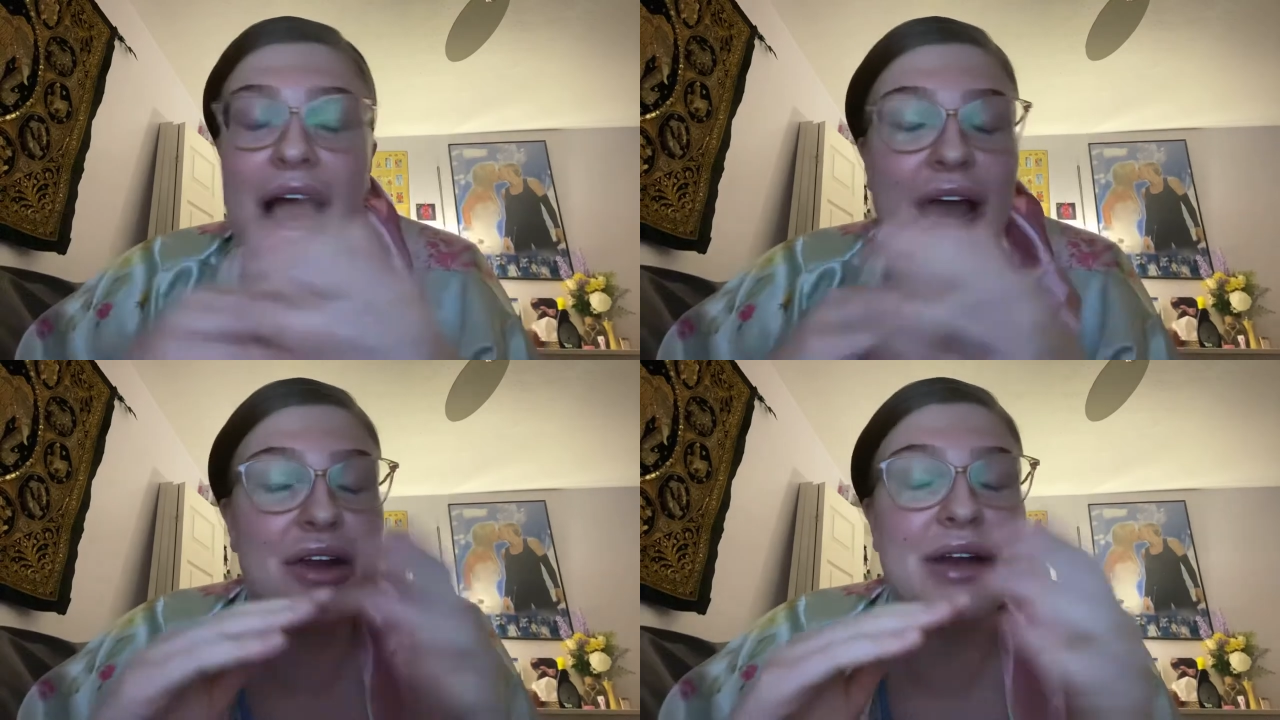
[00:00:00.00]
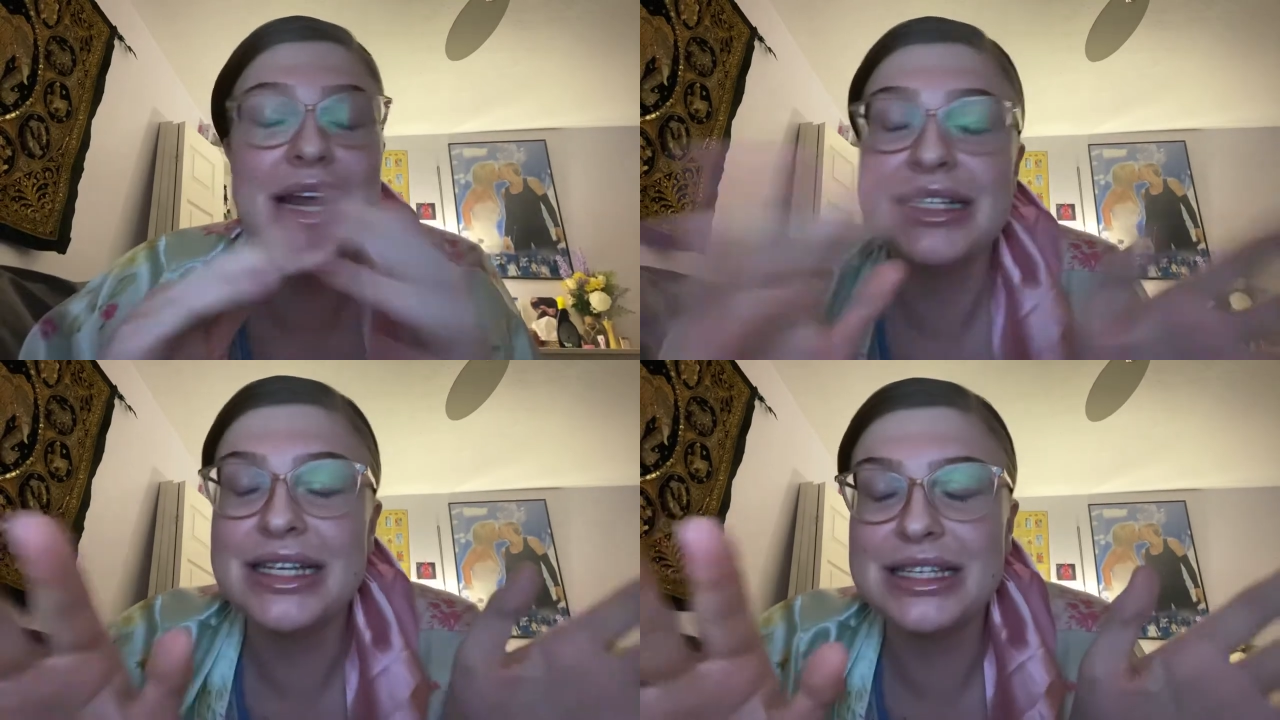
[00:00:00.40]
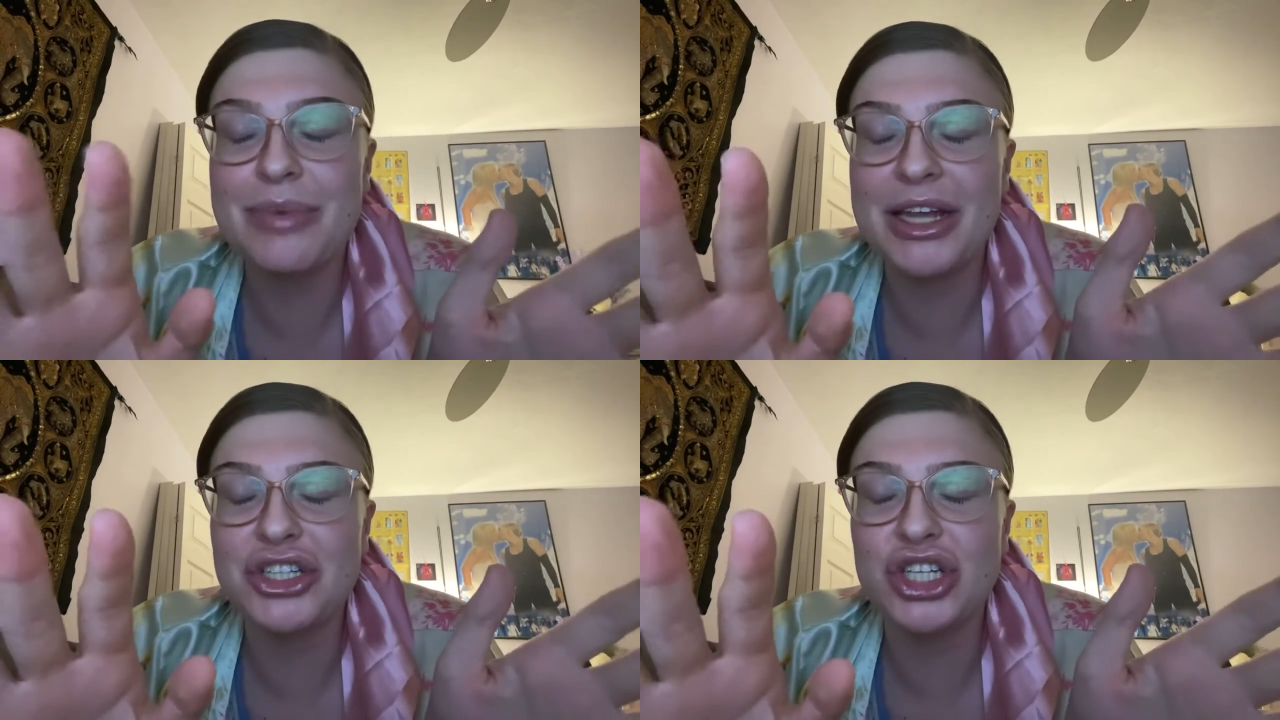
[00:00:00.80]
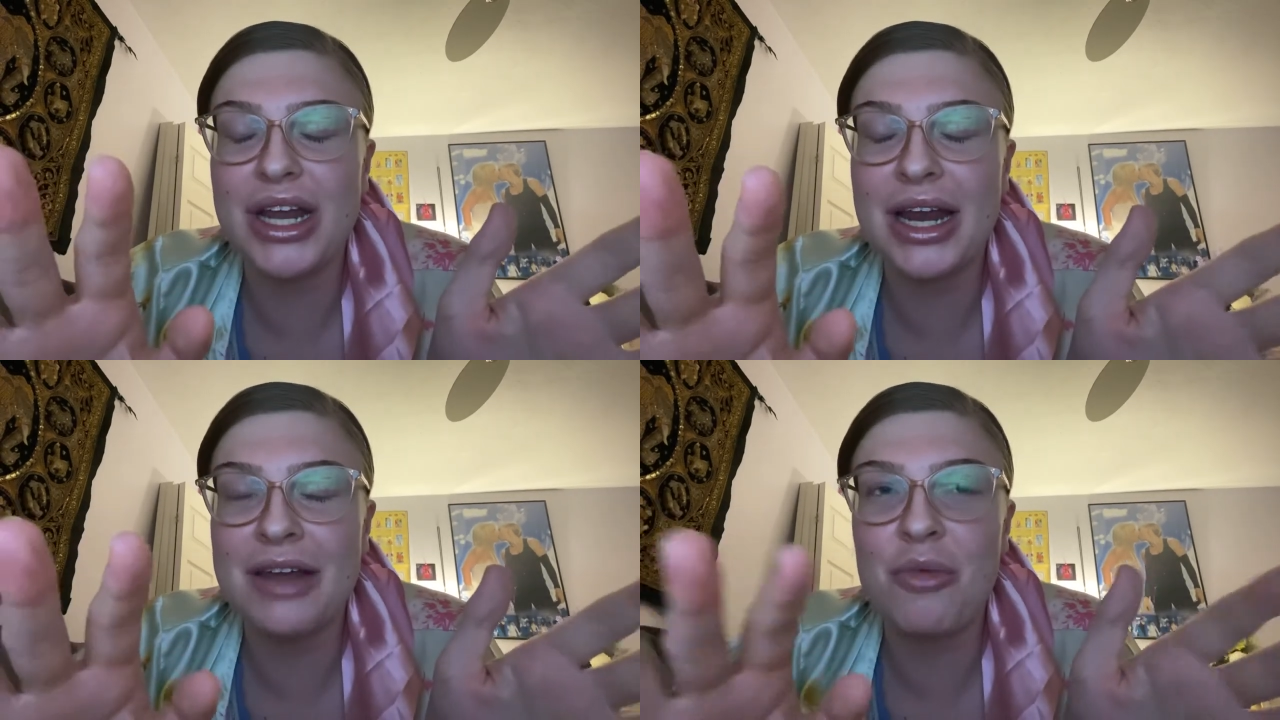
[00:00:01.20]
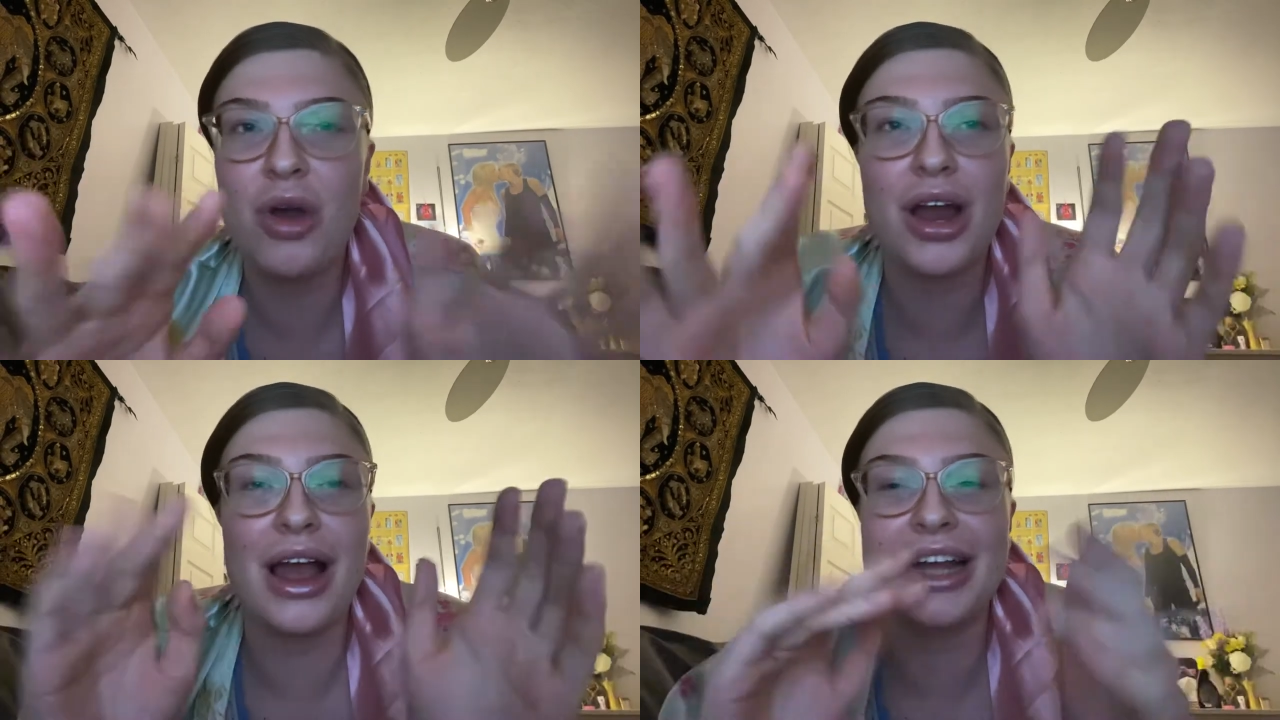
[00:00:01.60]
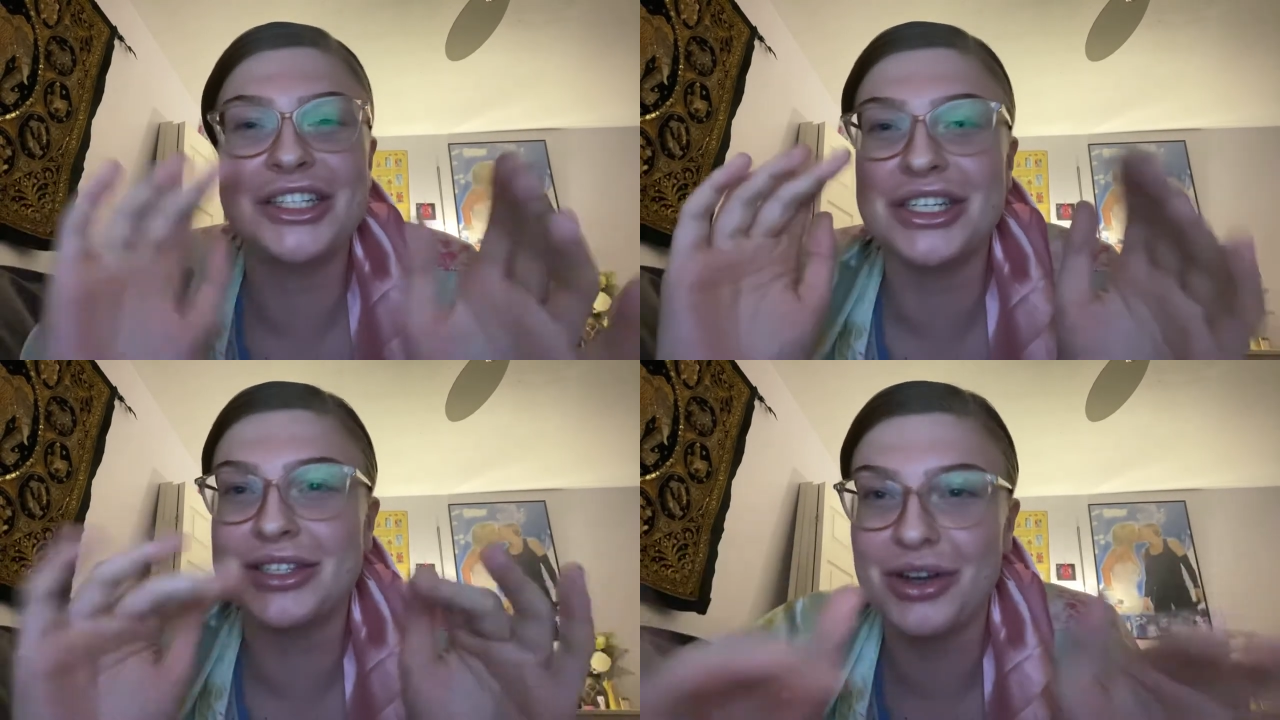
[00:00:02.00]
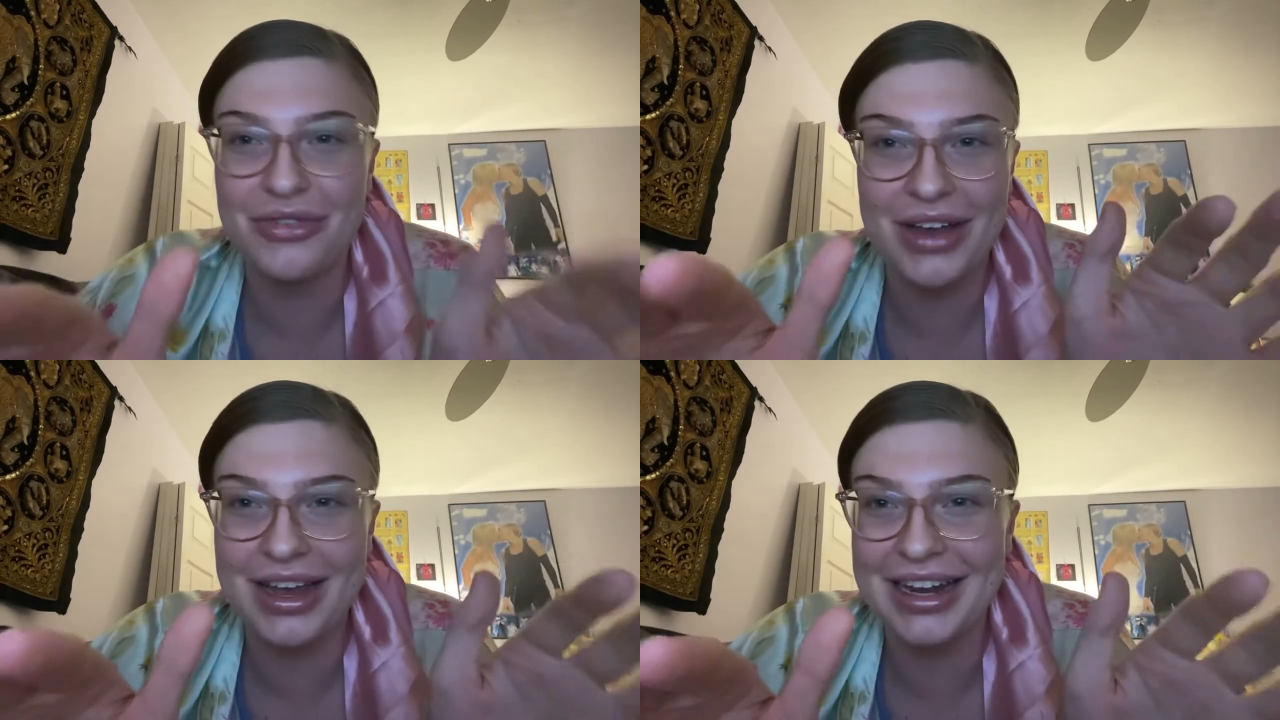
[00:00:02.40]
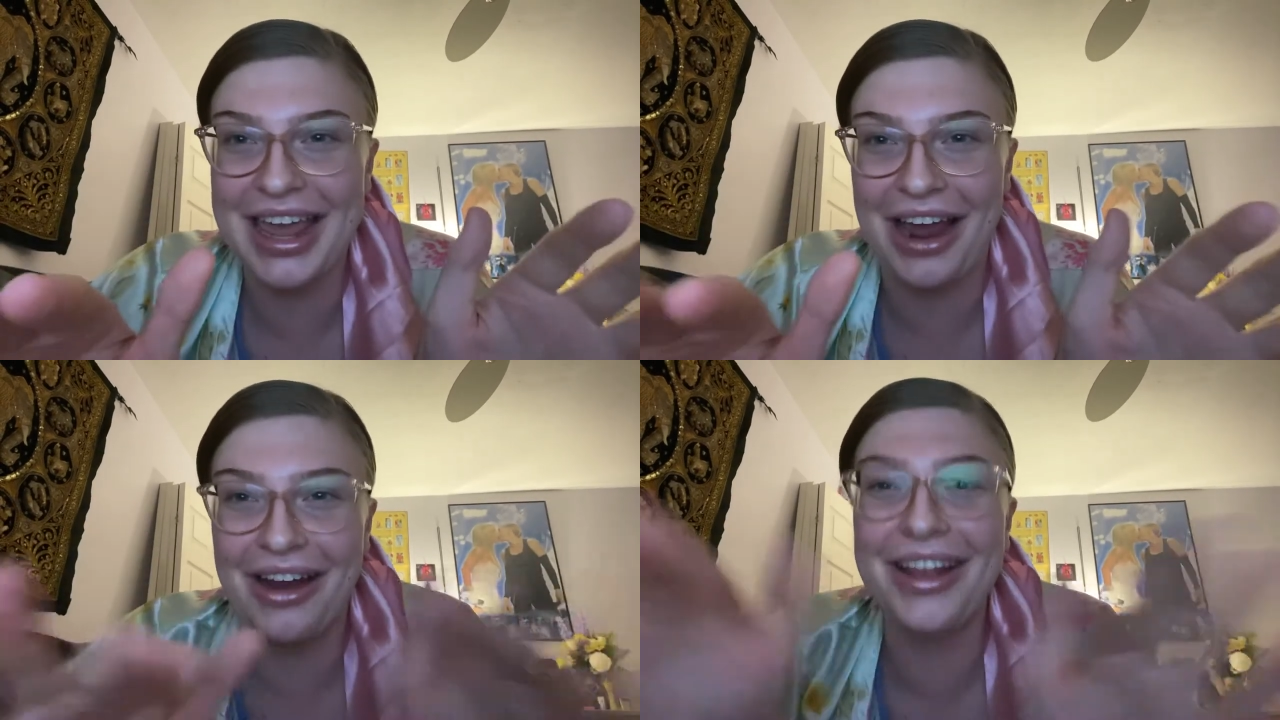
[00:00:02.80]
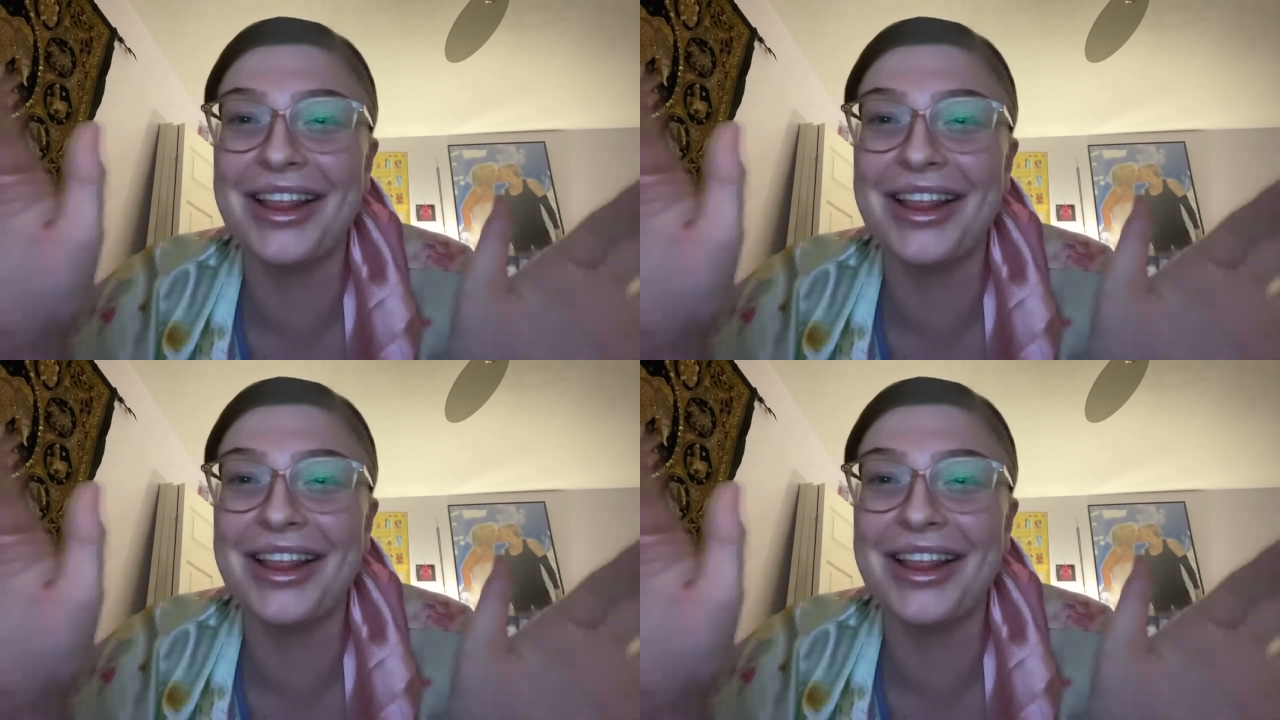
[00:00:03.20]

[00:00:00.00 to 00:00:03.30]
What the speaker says: I don't anticipate shit anymore. I just don't fucking care.